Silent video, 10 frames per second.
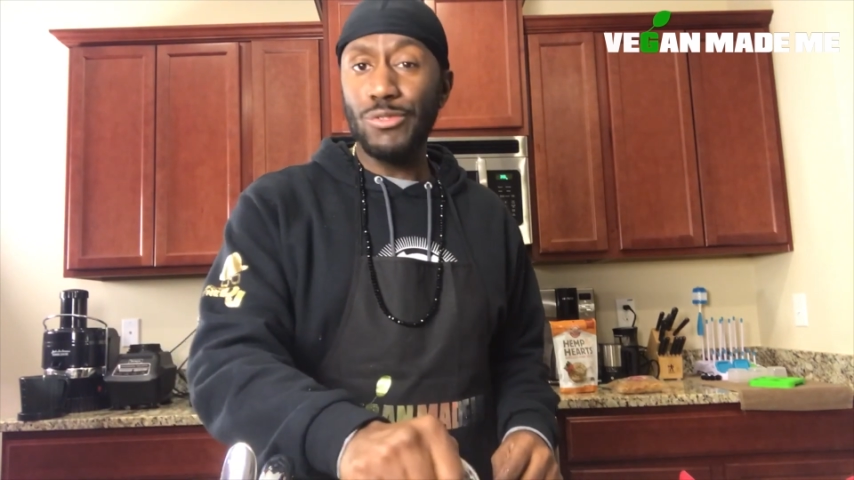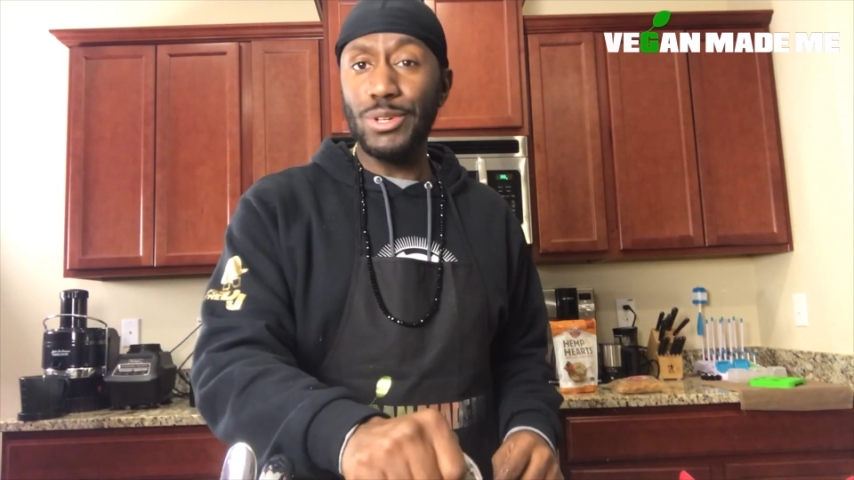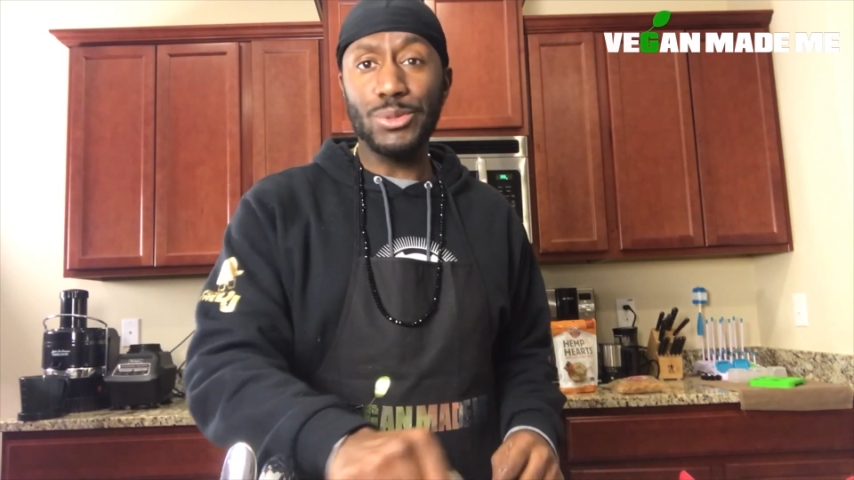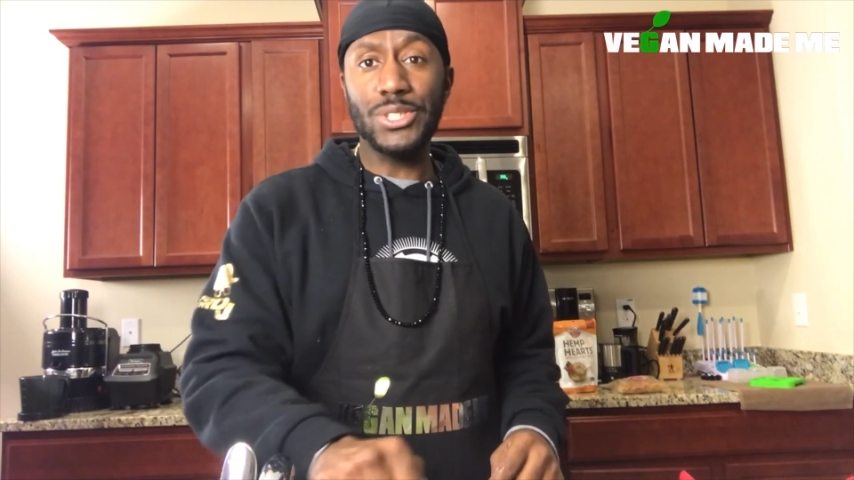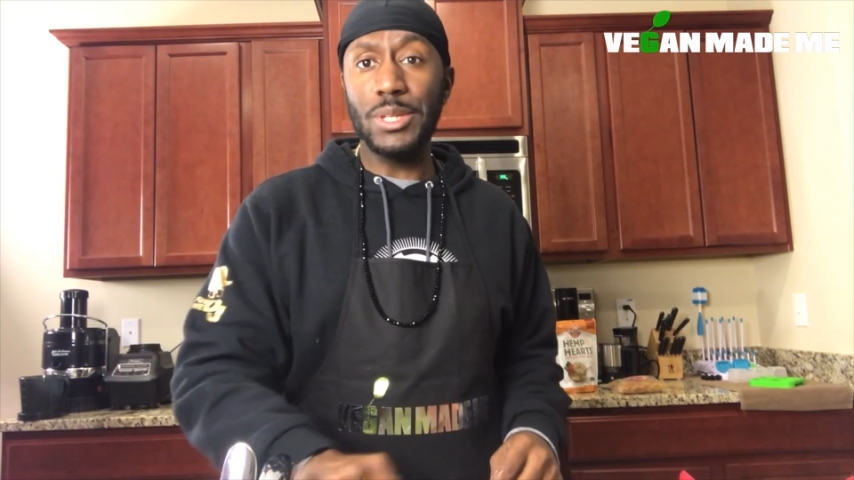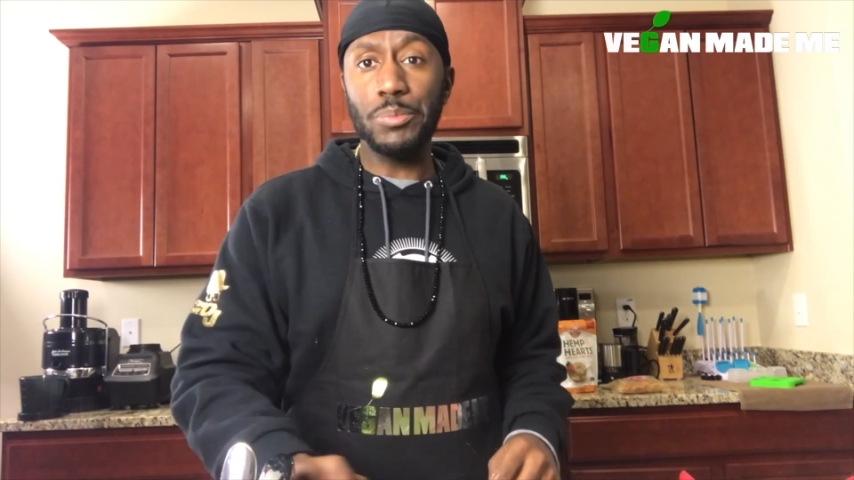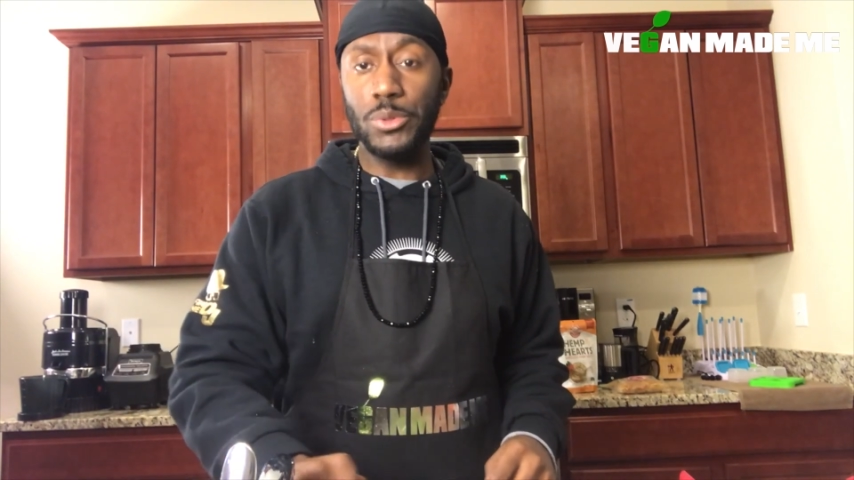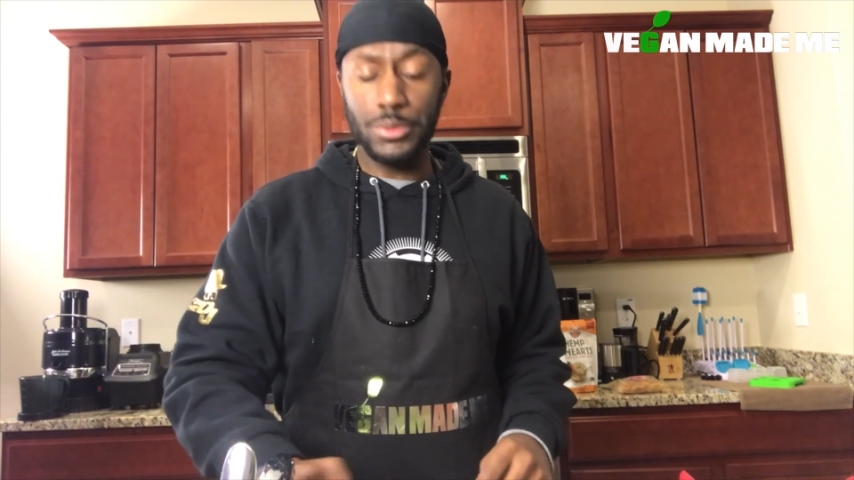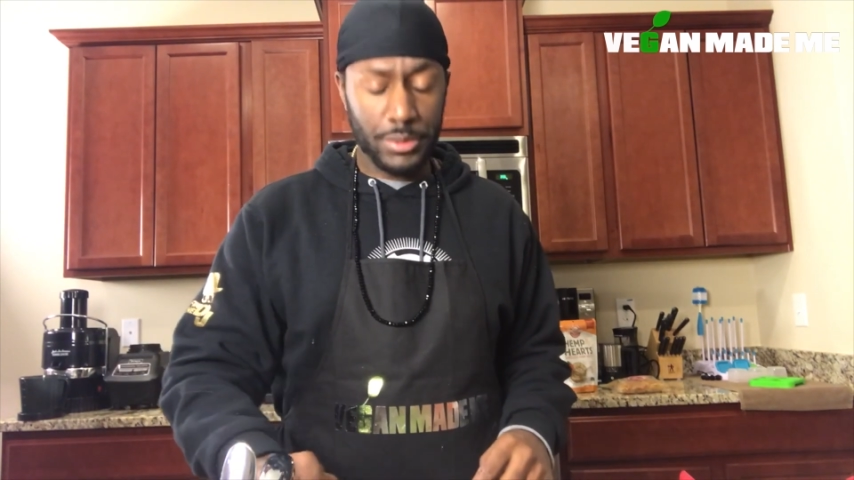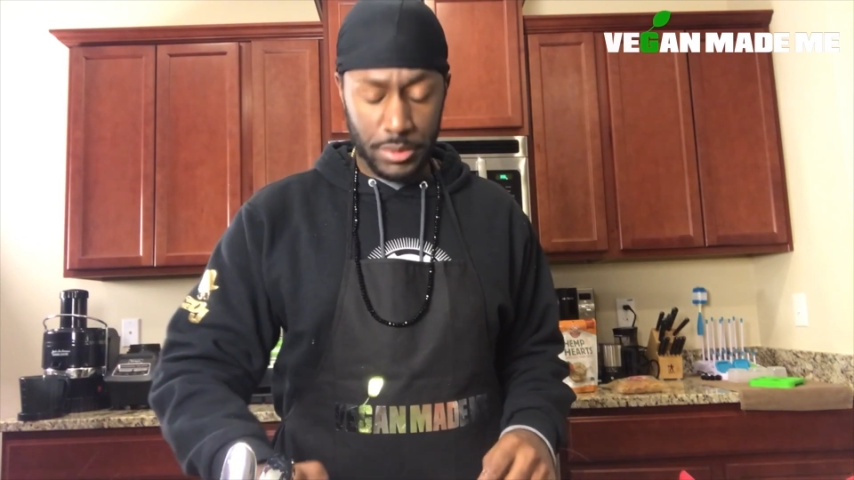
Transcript: Real simple.